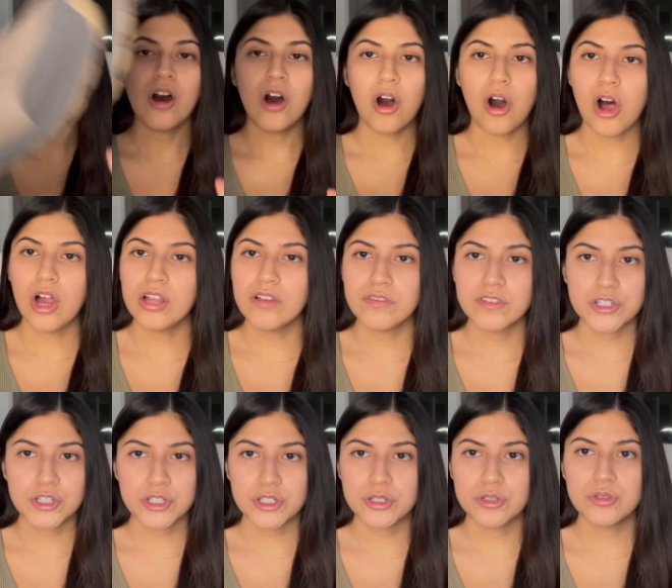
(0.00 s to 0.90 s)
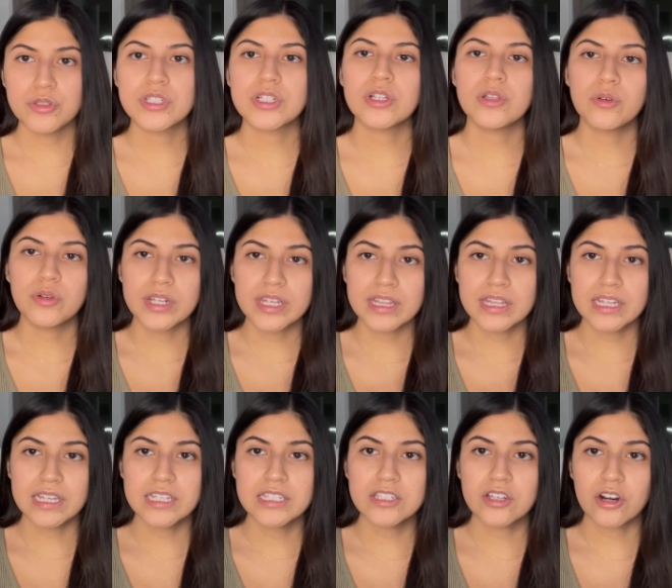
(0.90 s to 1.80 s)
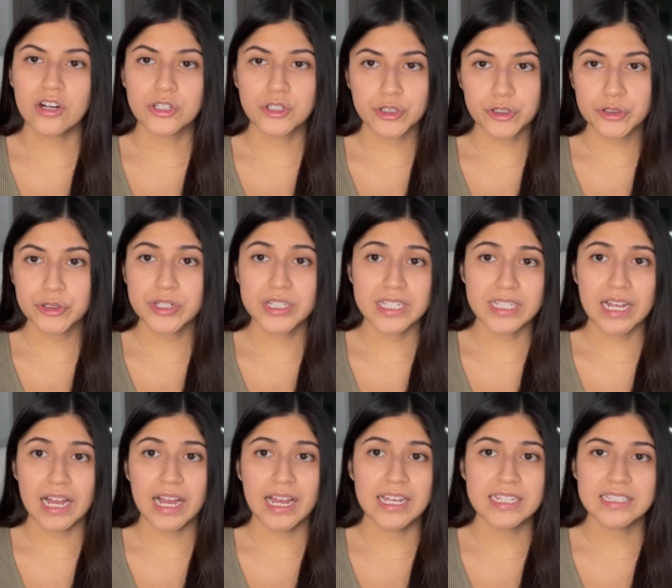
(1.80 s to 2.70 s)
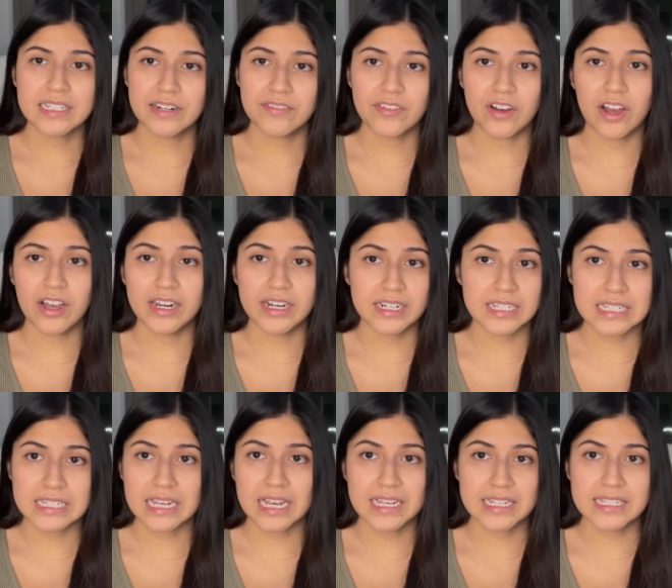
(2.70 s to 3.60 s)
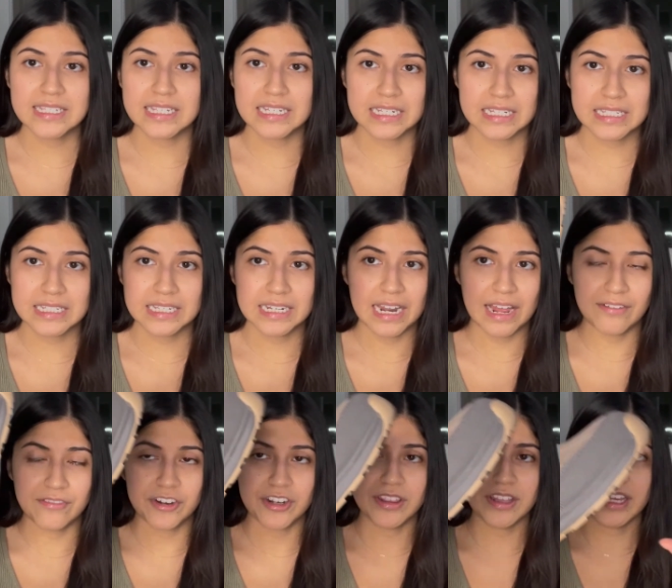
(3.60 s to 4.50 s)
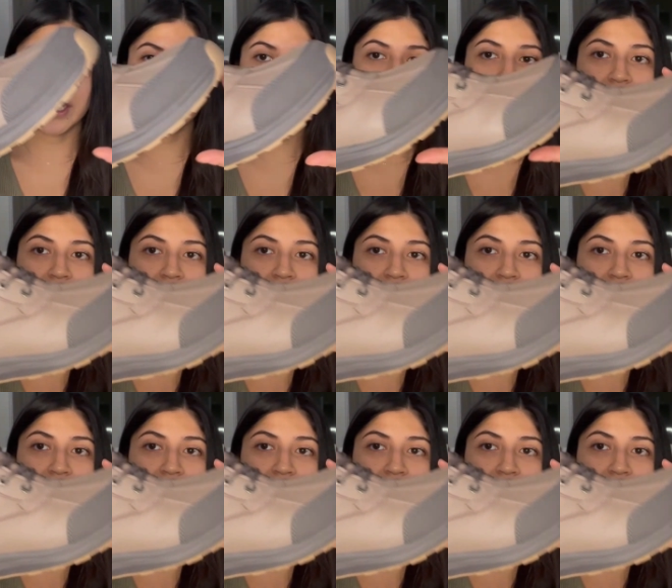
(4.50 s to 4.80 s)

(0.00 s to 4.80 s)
All of the shoes, including these, are true to size, and I've gotten a size 6 in everything.